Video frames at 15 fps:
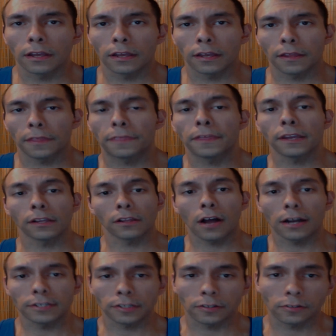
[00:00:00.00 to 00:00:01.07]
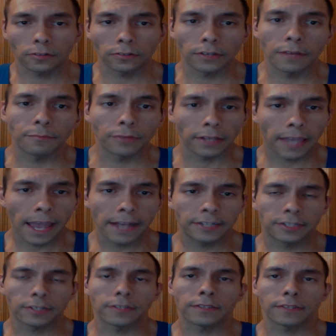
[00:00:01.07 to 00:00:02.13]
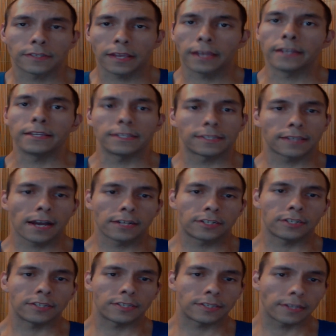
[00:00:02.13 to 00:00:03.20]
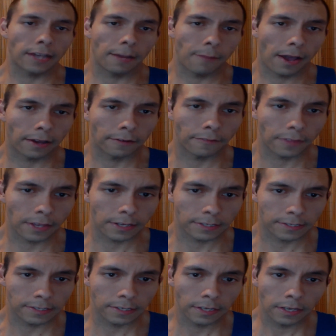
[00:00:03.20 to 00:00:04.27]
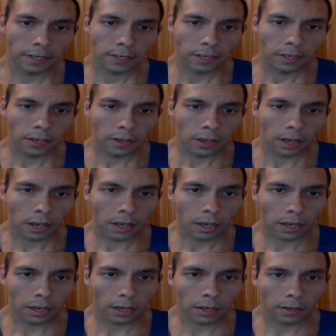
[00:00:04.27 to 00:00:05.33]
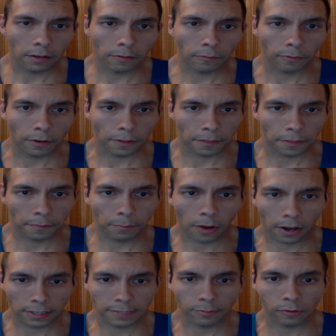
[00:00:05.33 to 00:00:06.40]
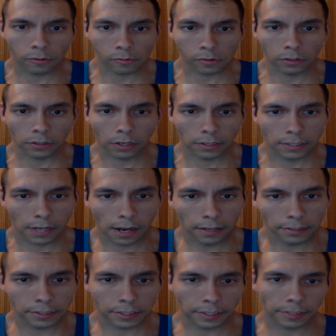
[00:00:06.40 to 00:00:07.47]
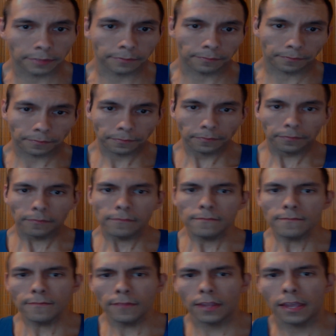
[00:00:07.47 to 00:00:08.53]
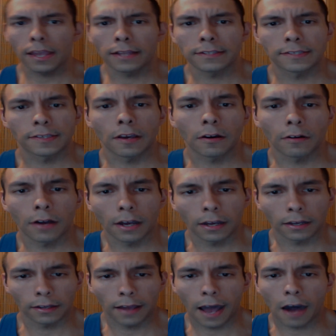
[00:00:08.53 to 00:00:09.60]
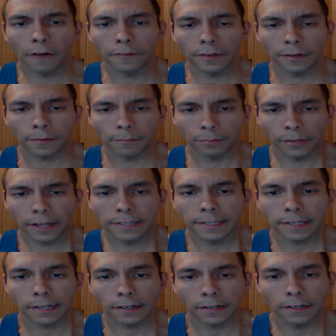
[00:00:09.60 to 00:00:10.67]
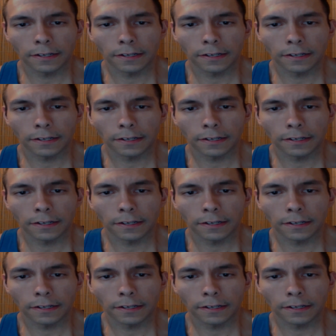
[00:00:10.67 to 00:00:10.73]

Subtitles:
theological implications and discussions to come out of this with possible world ontology. And so Alvin Plantinga